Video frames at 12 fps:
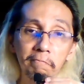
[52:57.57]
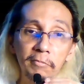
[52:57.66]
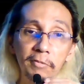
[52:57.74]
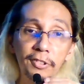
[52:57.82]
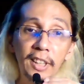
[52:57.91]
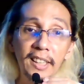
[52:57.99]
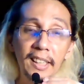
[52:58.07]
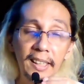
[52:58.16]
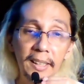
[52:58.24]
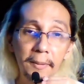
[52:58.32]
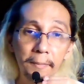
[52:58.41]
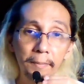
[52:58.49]

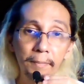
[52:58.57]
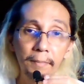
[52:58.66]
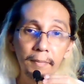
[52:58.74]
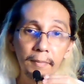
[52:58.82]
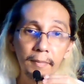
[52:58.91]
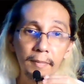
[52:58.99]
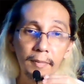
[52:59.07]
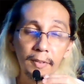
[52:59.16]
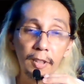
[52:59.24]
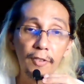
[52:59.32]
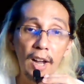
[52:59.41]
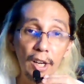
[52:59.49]
finally,
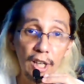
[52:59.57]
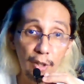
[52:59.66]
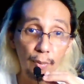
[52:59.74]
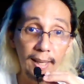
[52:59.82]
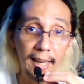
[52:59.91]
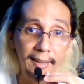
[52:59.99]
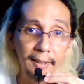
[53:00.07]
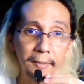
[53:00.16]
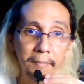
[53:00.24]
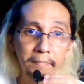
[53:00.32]
the violence will end.